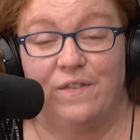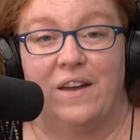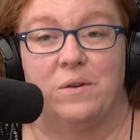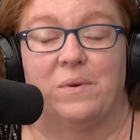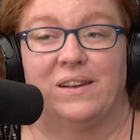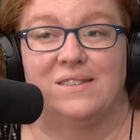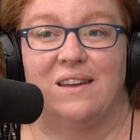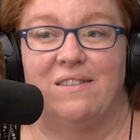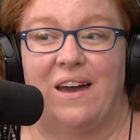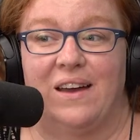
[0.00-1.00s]
that when I
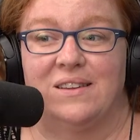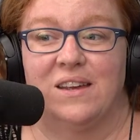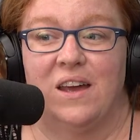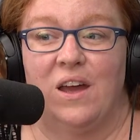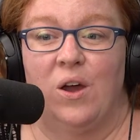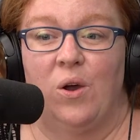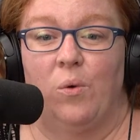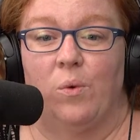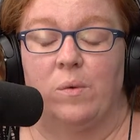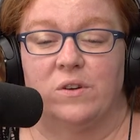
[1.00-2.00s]
say that,
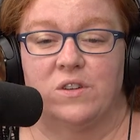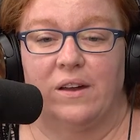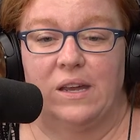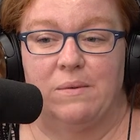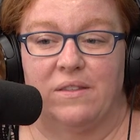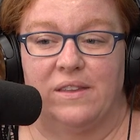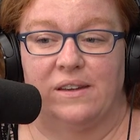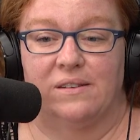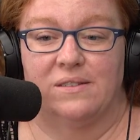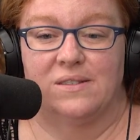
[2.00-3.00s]
when we're talking about
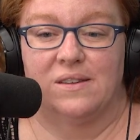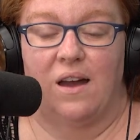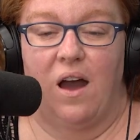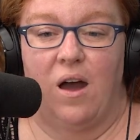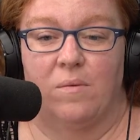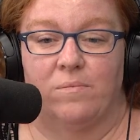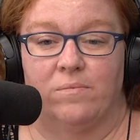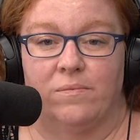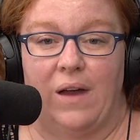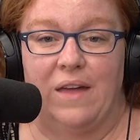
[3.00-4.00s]
things,
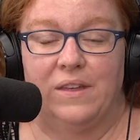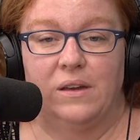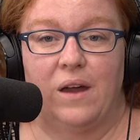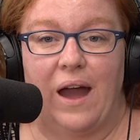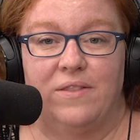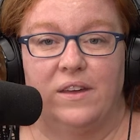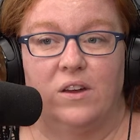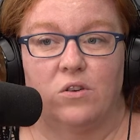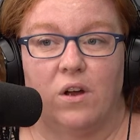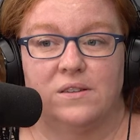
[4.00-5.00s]
I think
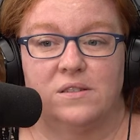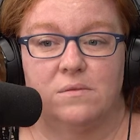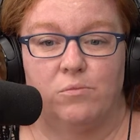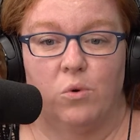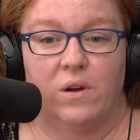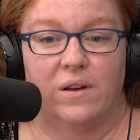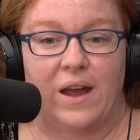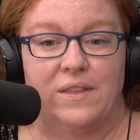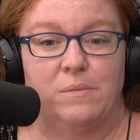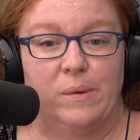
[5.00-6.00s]
across the board,
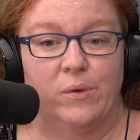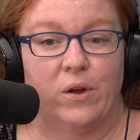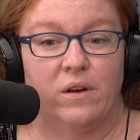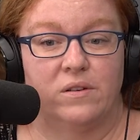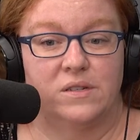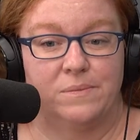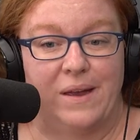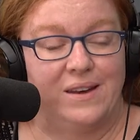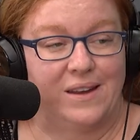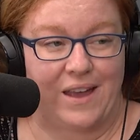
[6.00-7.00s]
I think people are
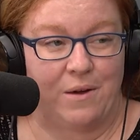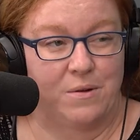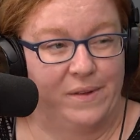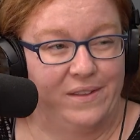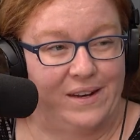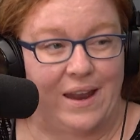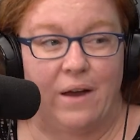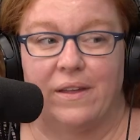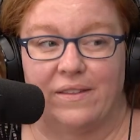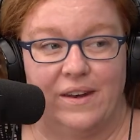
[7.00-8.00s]
demanding accountability now,
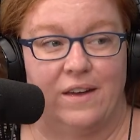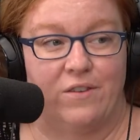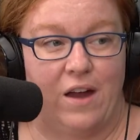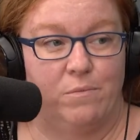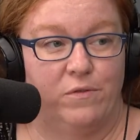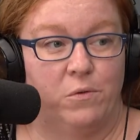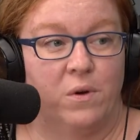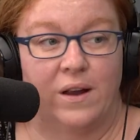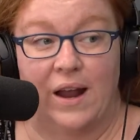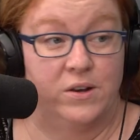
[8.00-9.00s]
like they never have
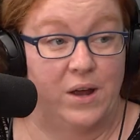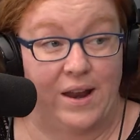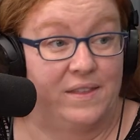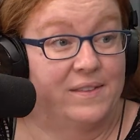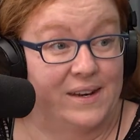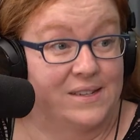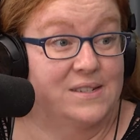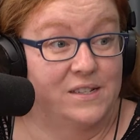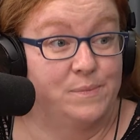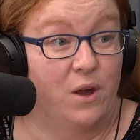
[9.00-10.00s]
before, and I think that
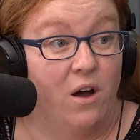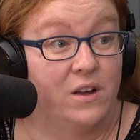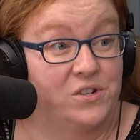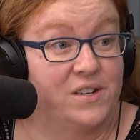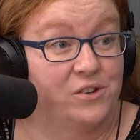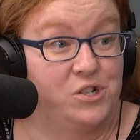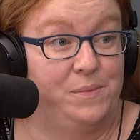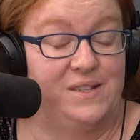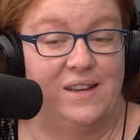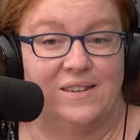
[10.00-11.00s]
extends beyond just
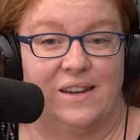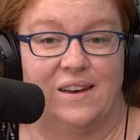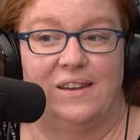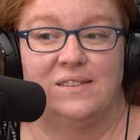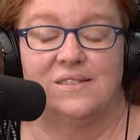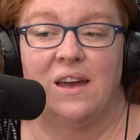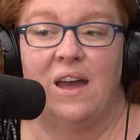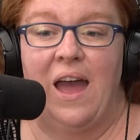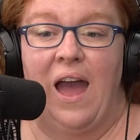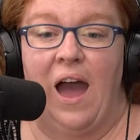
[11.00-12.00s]
LGBT identities.
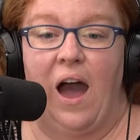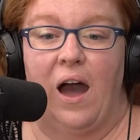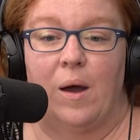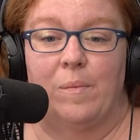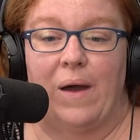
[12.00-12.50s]
To